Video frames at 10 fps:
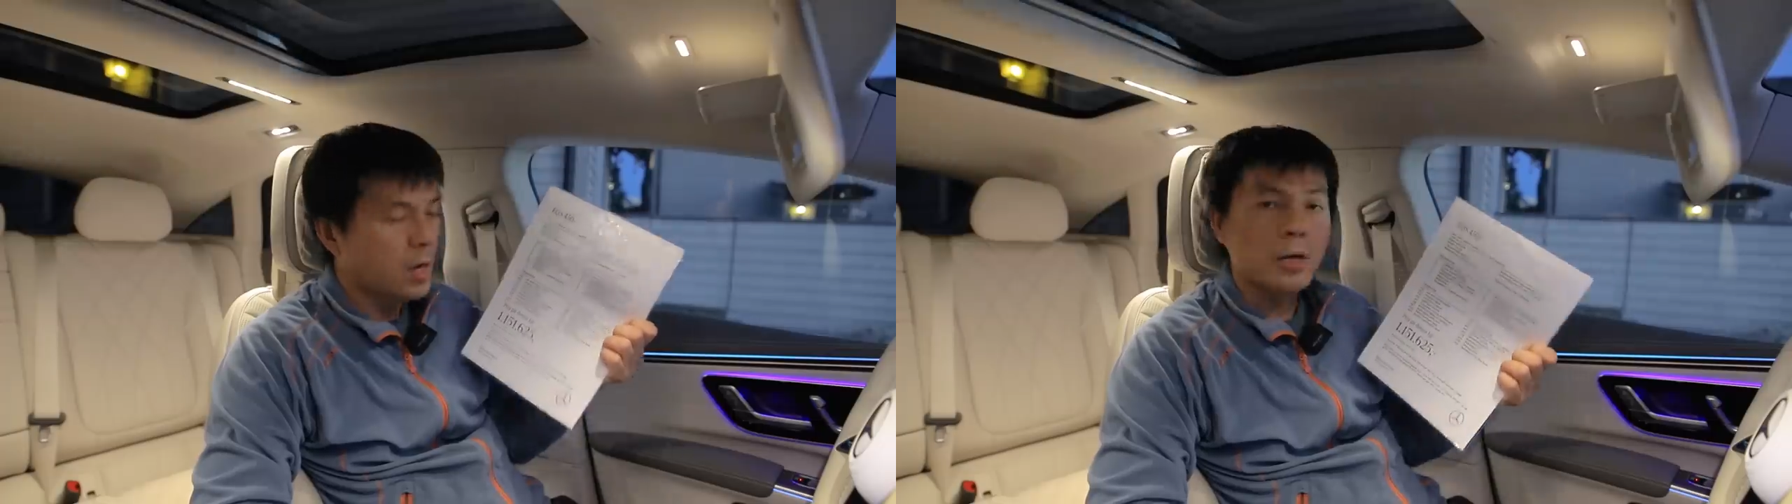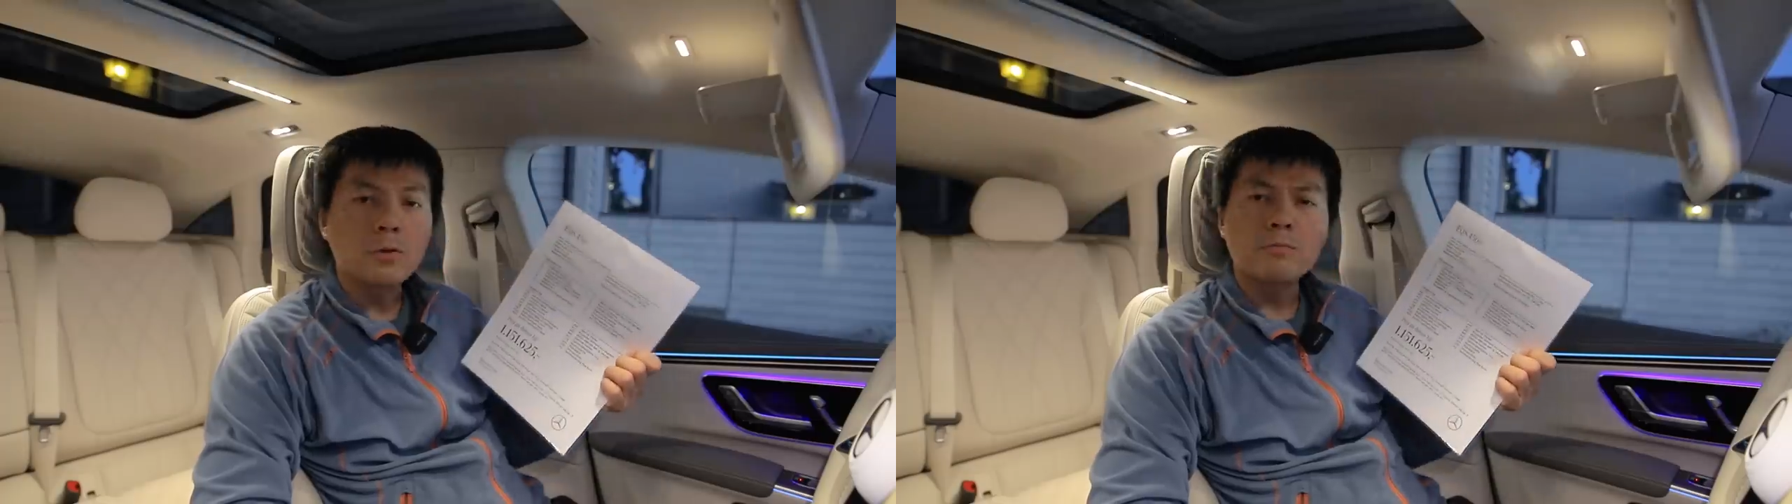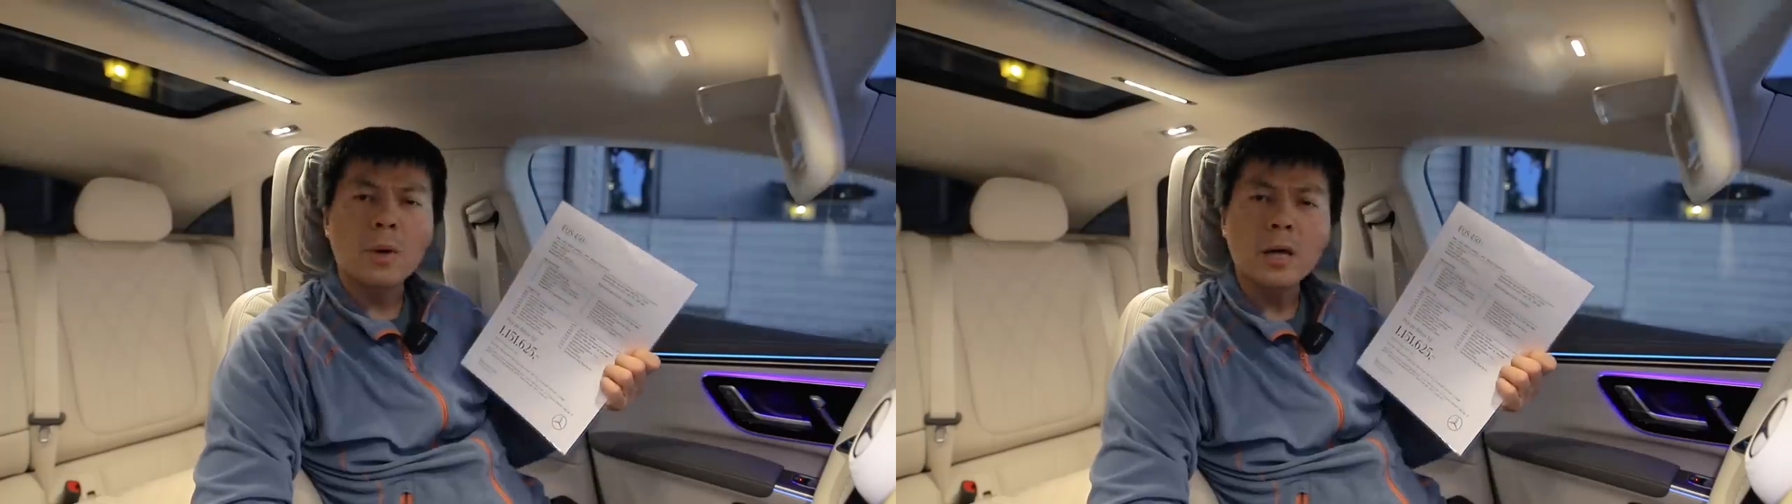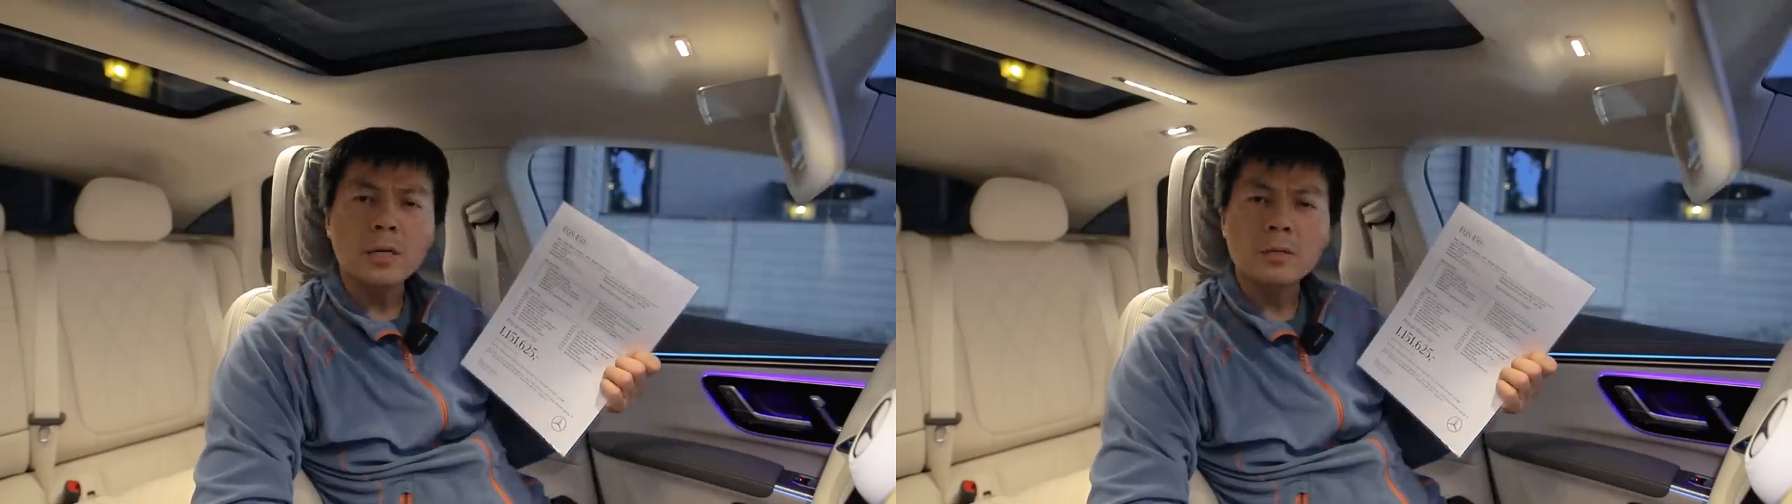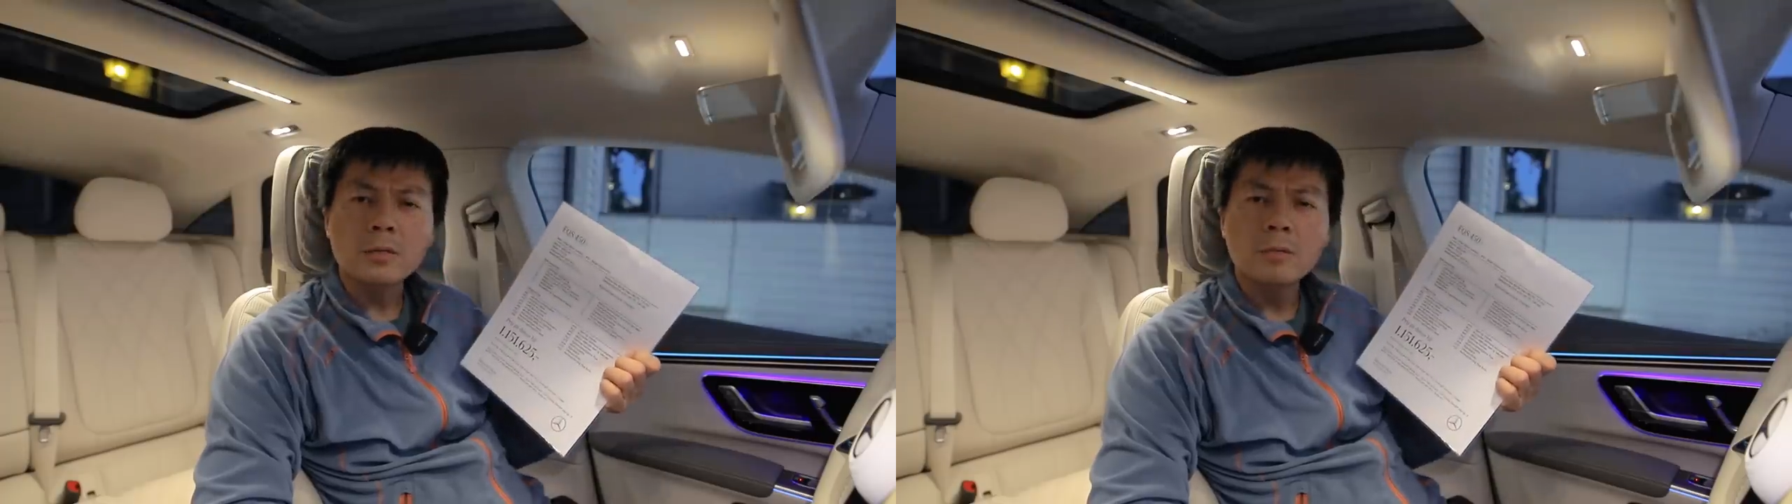I could buy
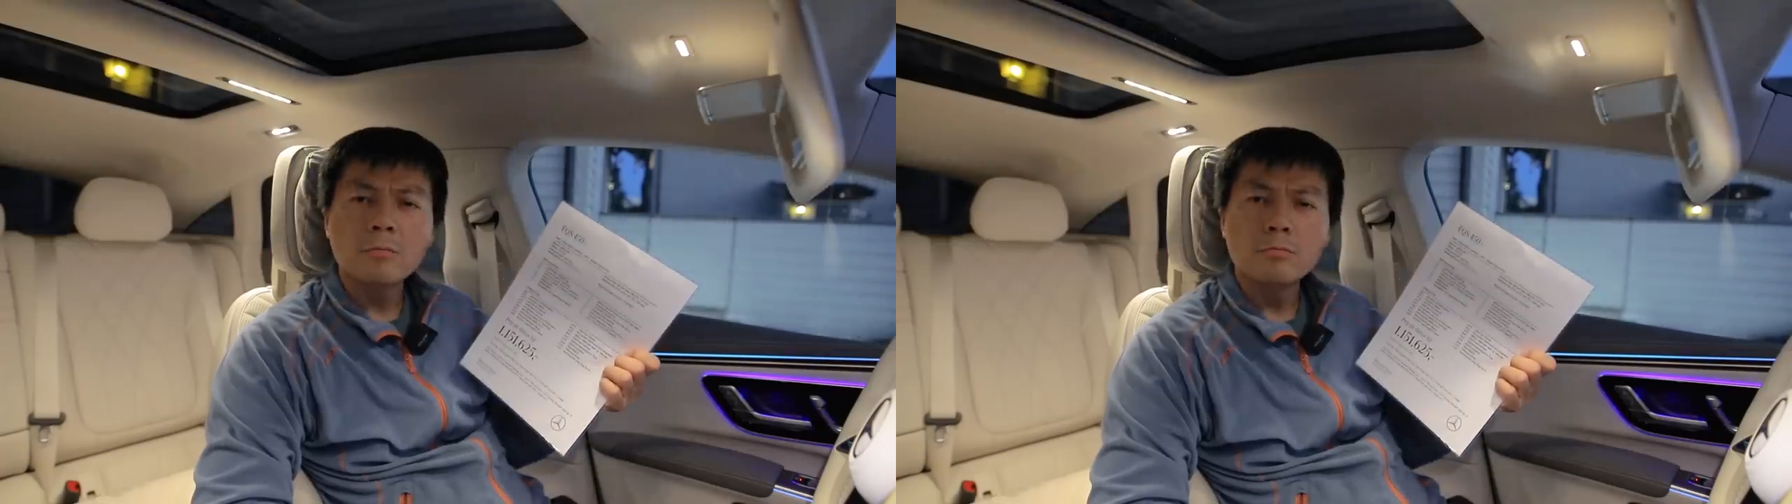it.